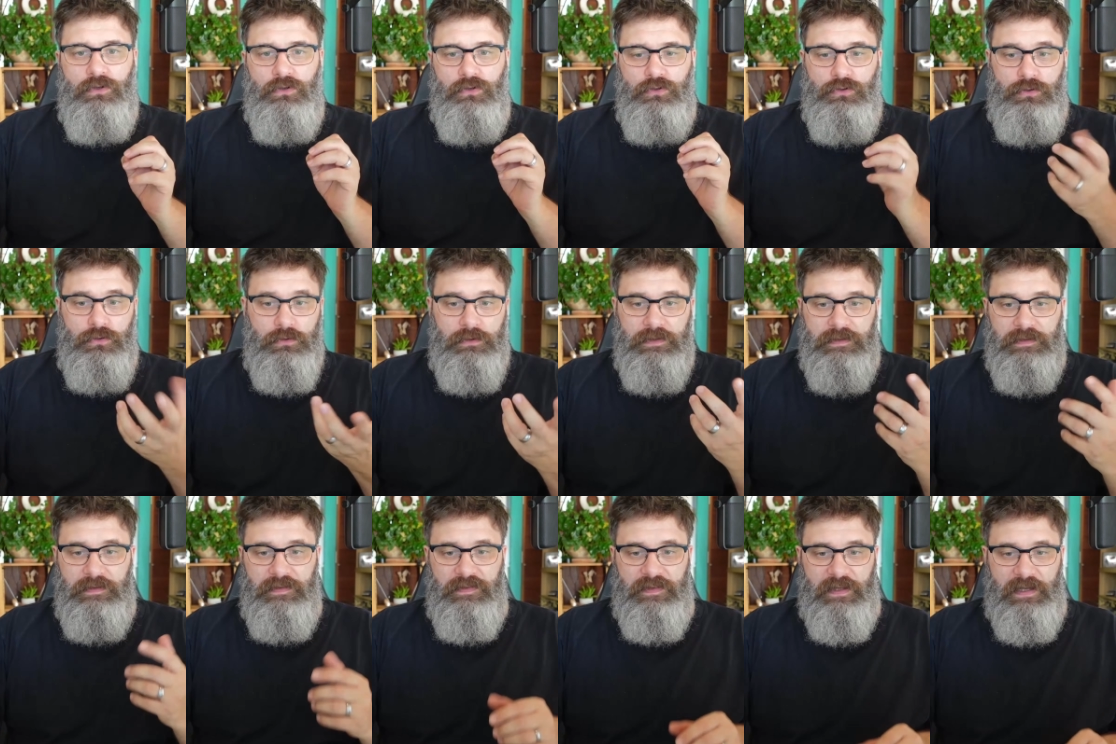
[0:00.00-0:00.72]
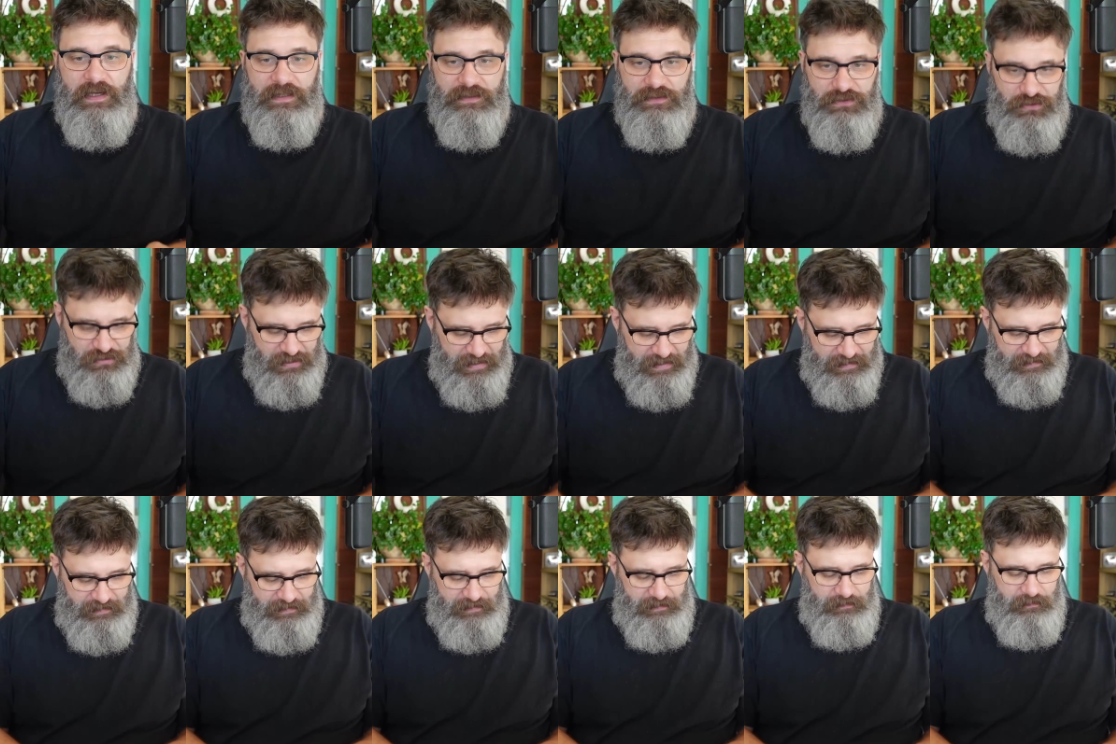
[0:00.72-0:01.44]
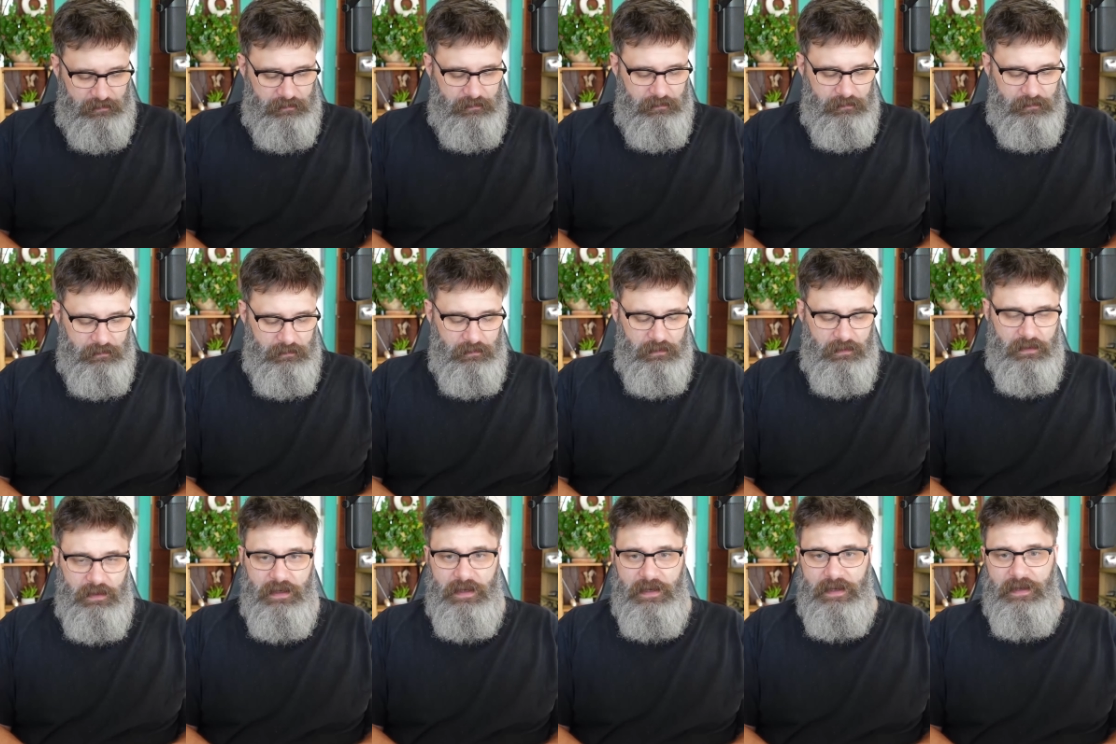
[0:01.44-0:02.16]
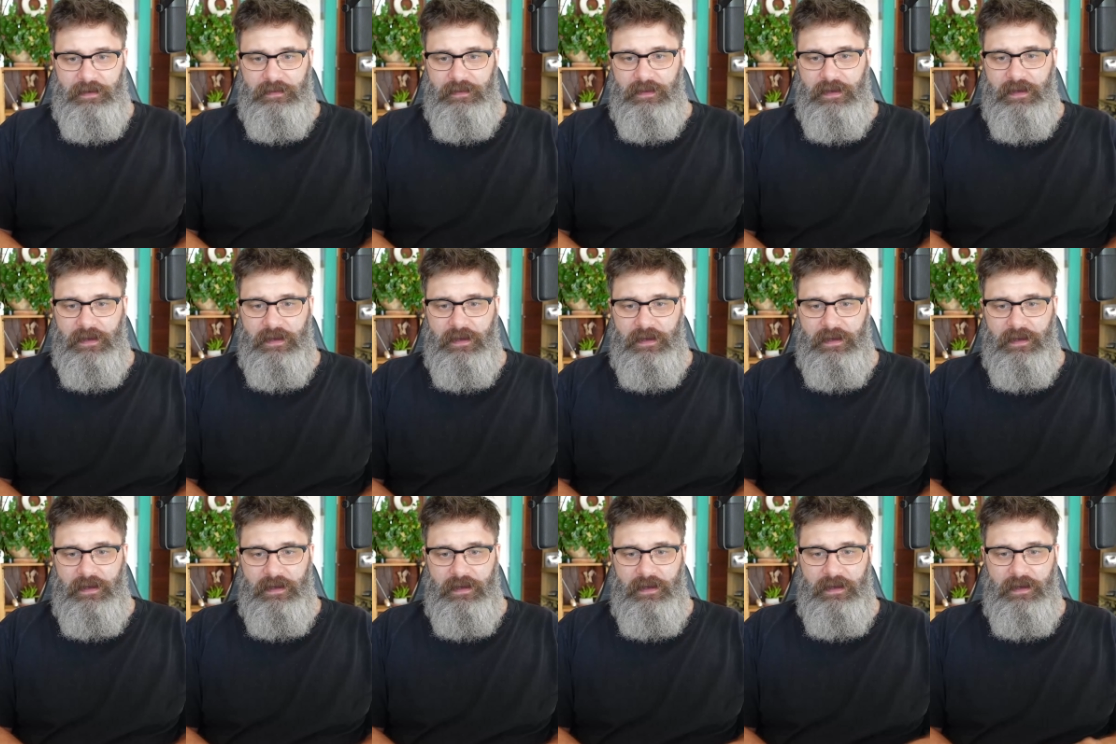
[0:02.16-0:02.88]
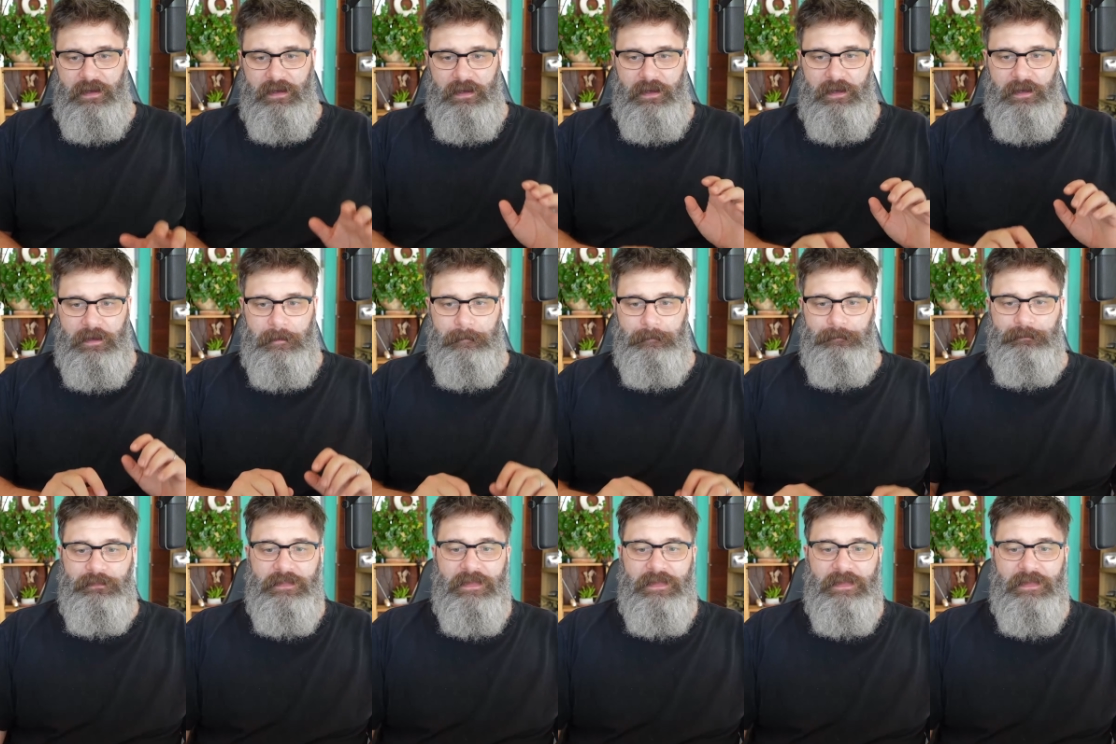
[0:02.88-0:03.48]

You can start chatting. Hi there.